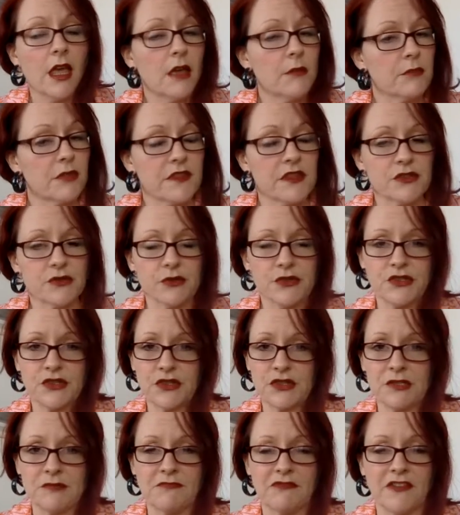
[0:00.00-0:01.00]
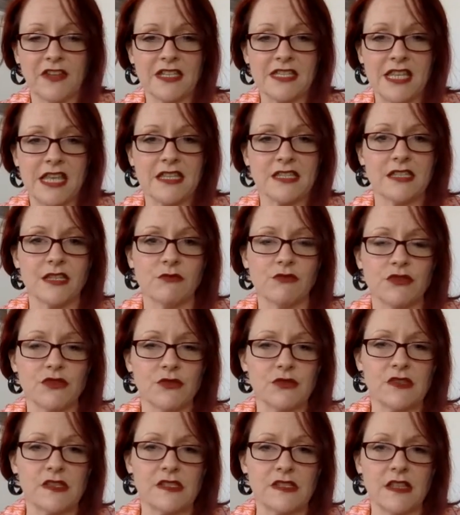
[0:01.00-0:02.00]
but there's also some fantastic
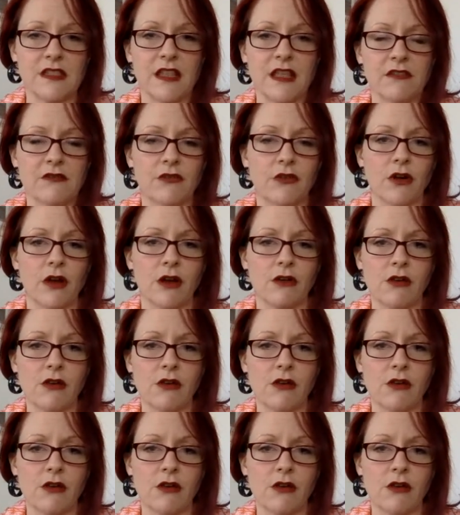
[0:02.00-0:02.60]
resources in there for our